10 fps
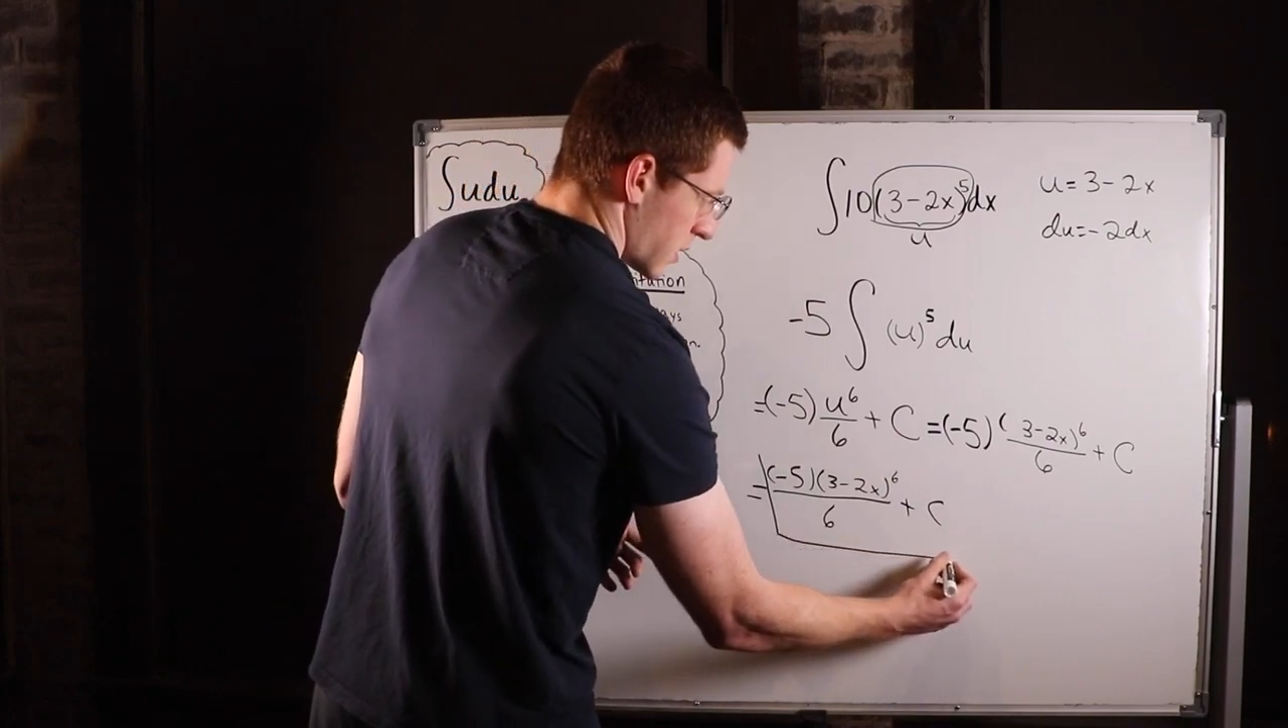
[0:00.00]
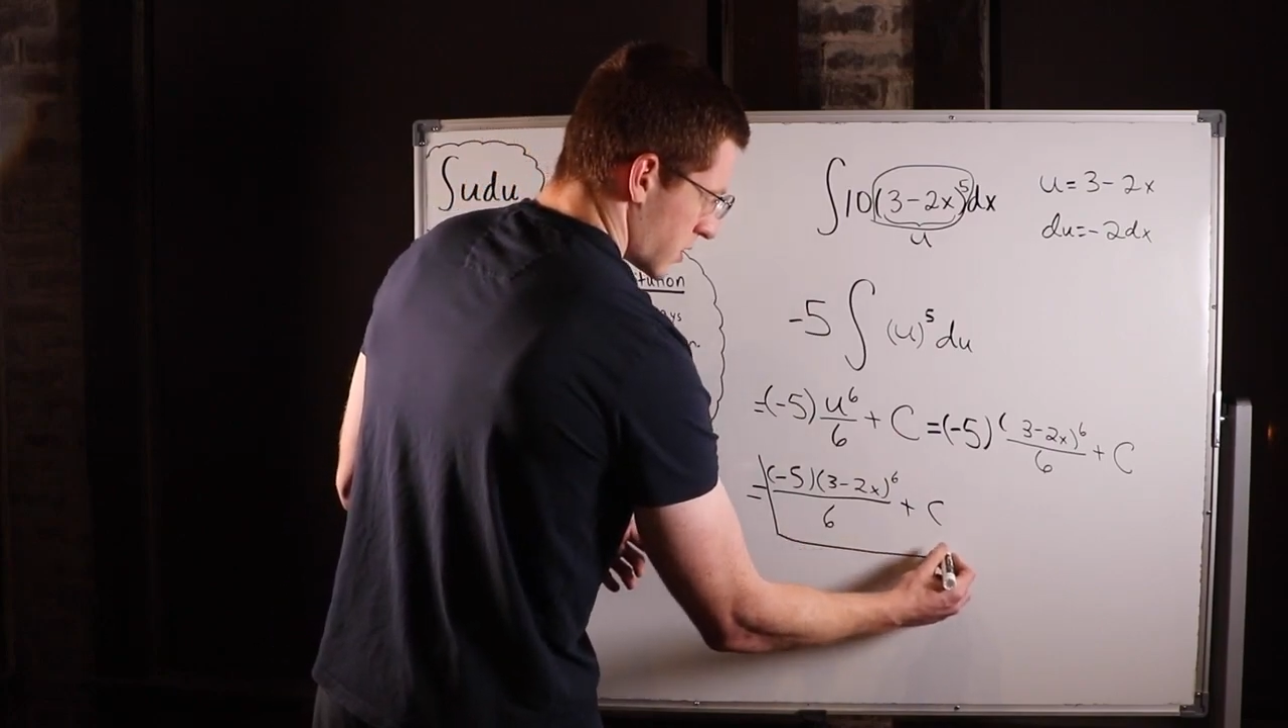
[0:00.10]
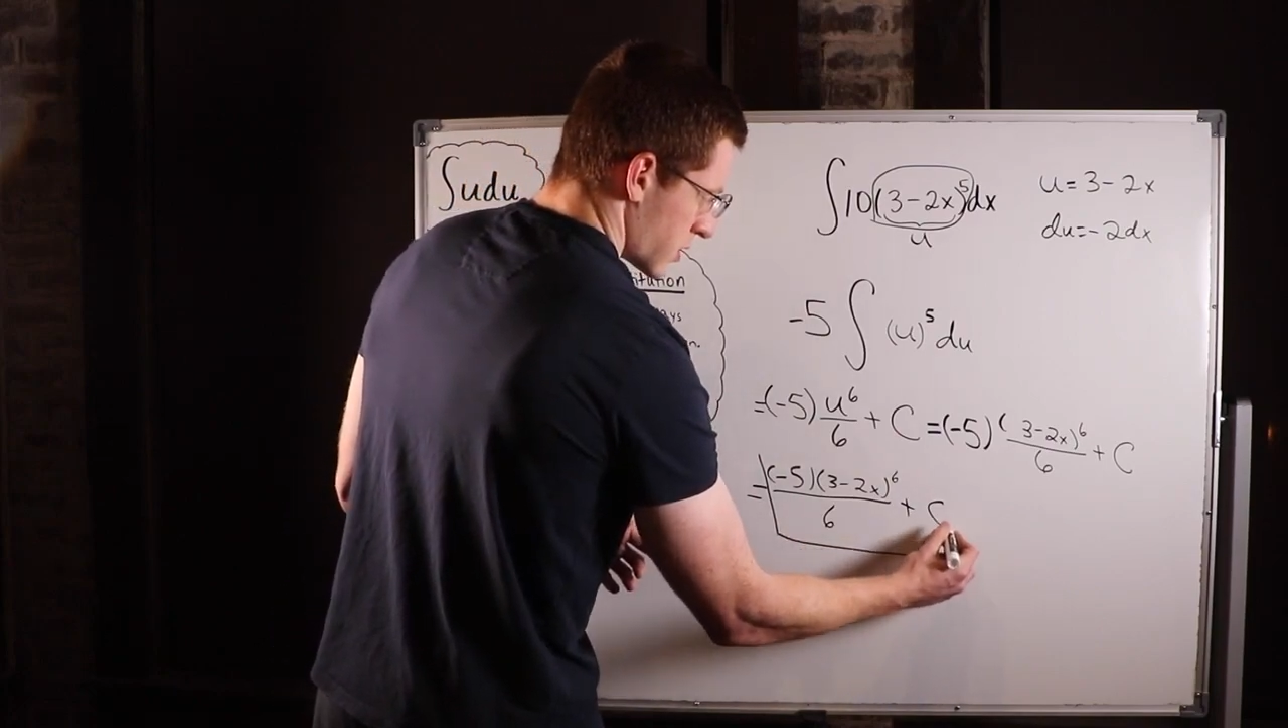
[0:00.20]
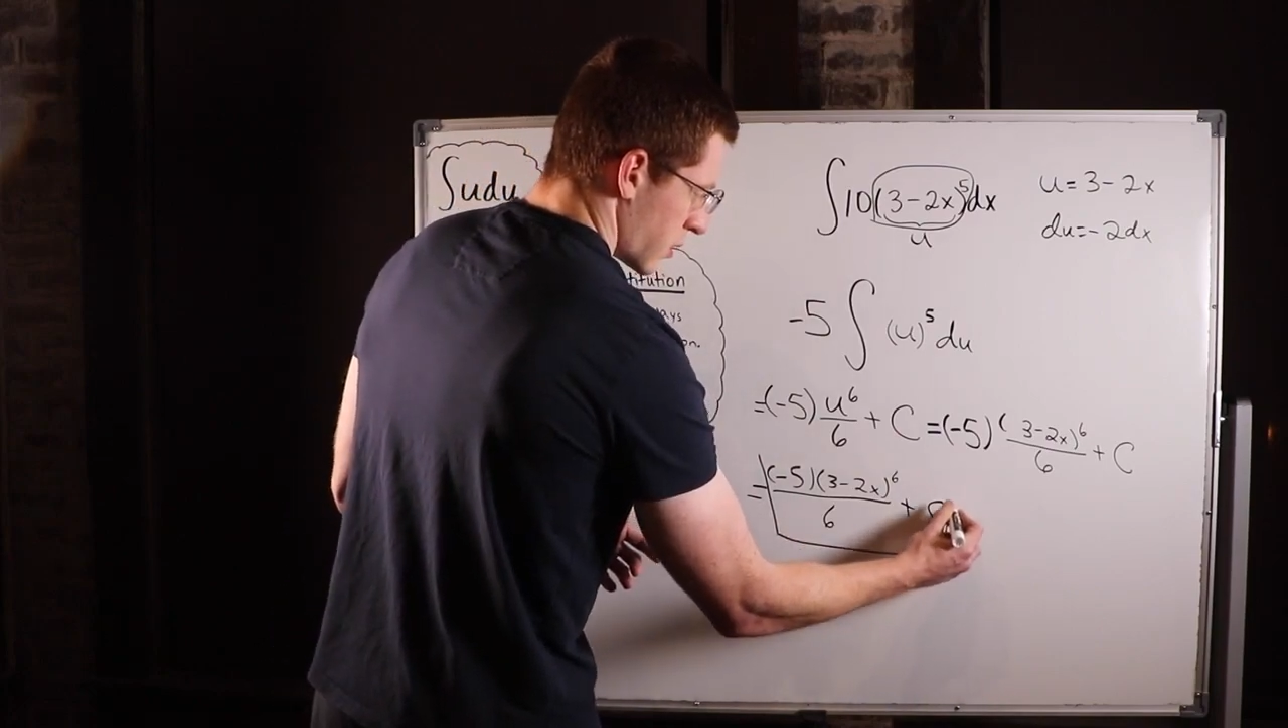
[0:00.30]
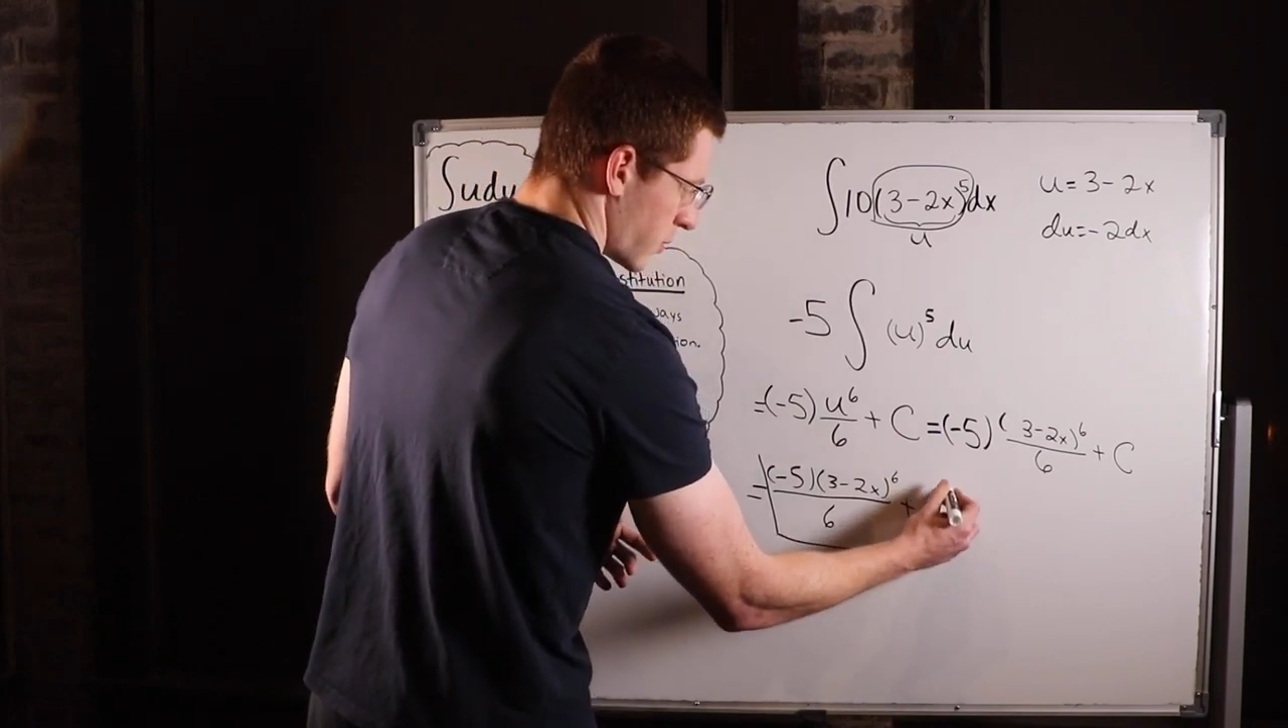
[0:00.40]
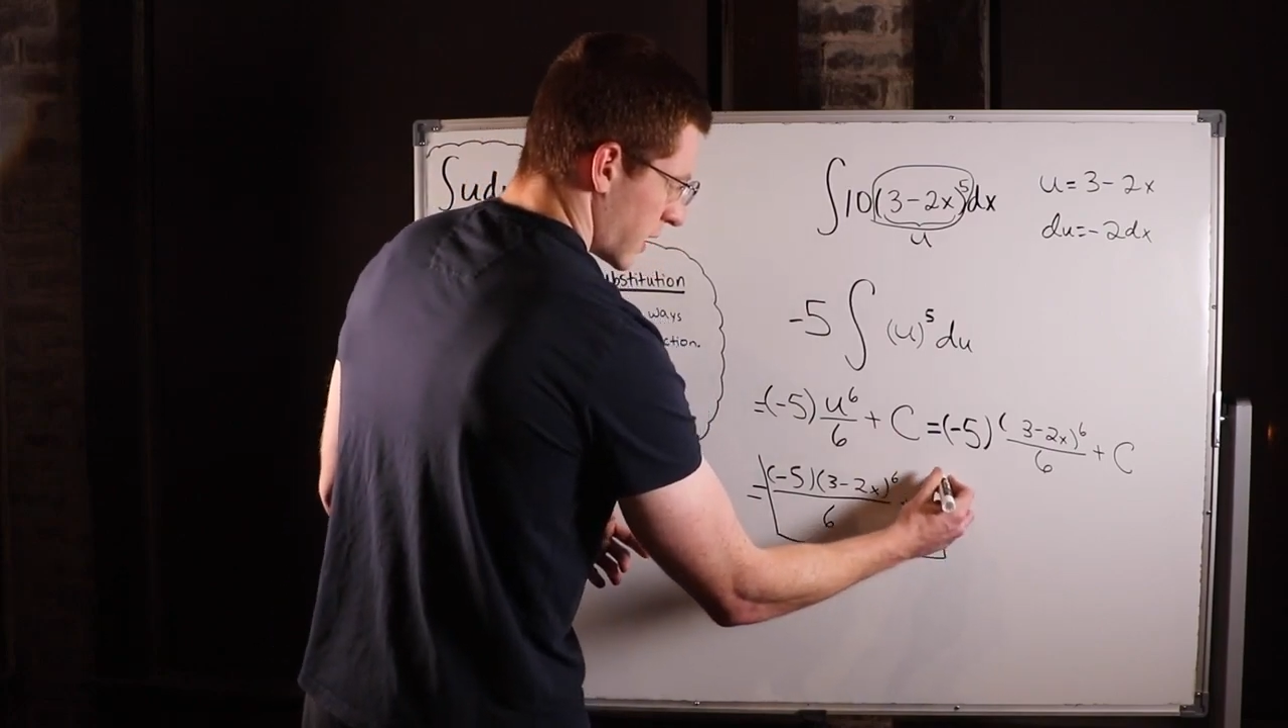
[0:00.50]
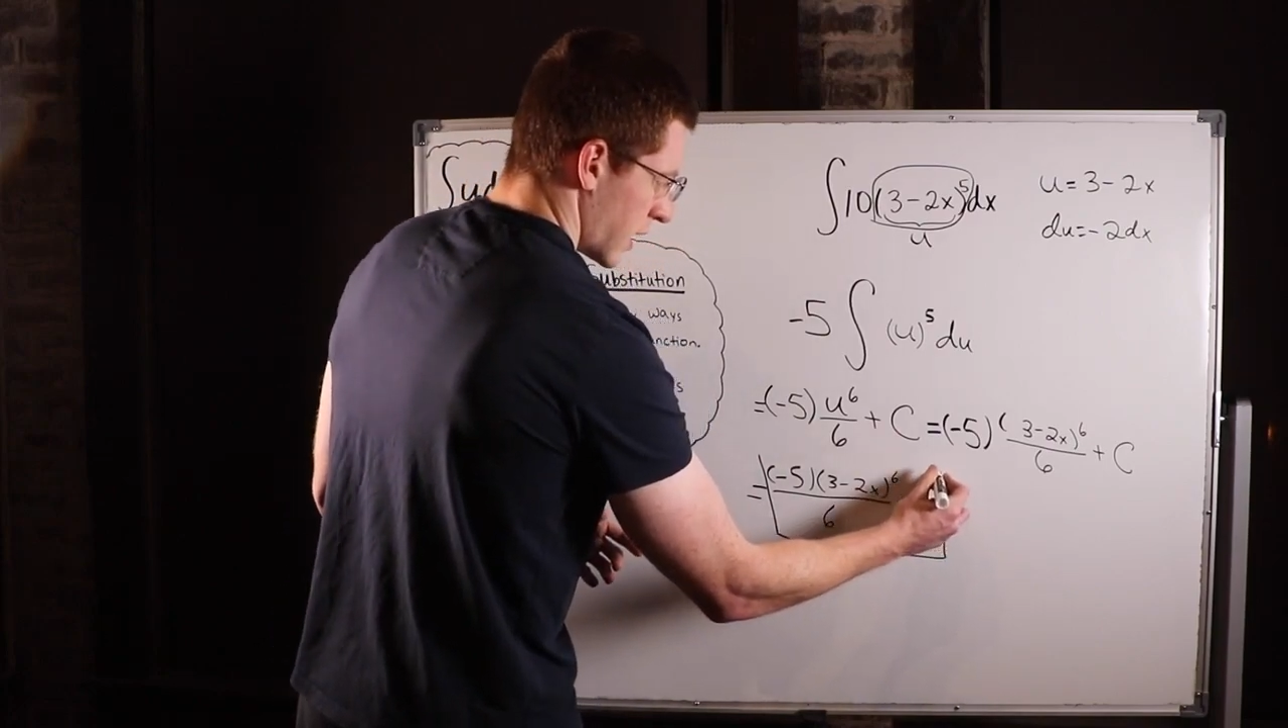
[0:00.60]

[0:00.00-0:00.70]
So we